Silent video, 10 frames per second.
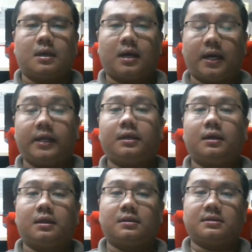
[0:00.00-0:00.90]
Hi,
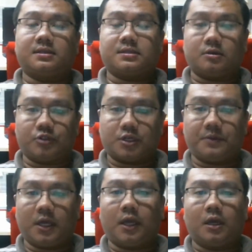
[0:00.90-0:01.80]
this is Hong Chen
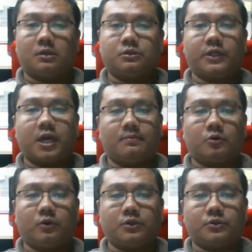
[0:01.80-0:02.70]
Ye. Today I'm
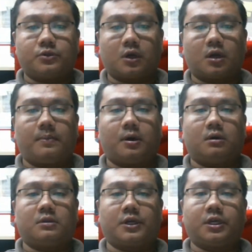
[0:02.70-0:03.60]
going to talk
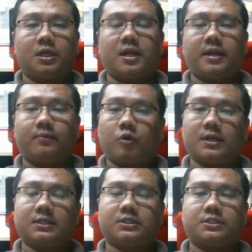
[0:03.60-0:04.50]
about the key learning
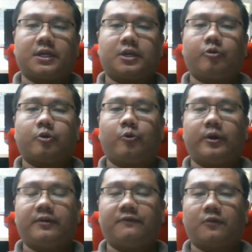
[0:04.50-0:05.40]
points taken
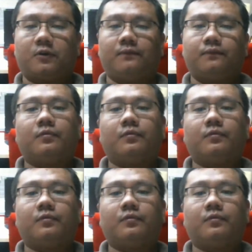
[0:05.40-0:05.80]
away from